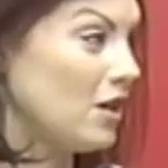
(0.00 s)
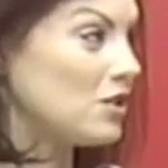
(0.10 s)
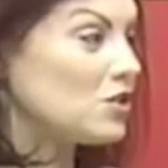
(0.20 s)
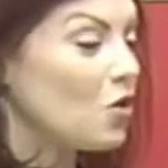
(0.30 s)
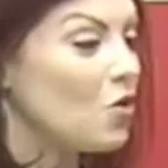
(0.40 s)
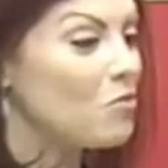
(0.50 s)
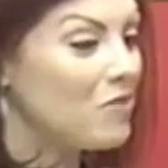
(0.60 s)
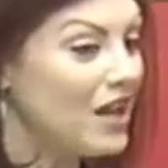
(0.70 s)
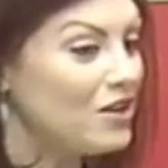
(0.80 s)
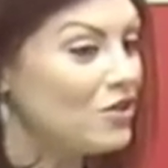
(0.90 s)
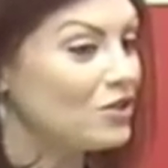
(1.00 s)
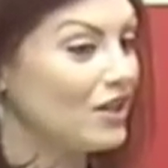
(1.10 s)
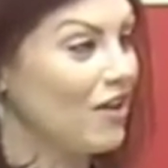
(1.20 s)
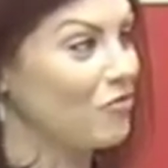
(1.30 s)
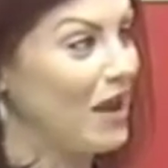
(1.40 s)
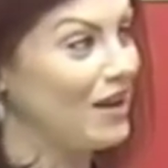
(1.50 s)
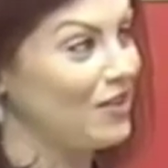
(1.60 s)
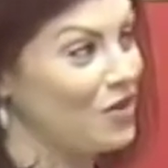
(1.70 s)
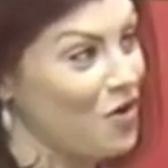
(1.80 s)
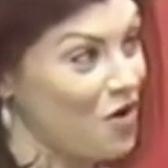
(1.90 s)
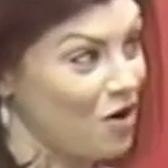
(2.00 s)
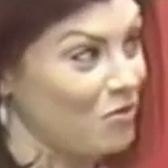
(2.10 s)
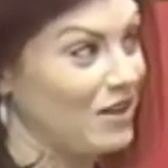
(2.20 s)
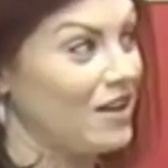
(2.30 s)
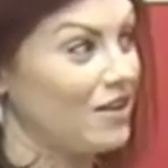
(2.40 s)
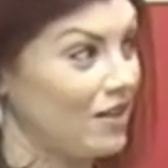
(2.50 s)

So men usually have pain in their arm and they,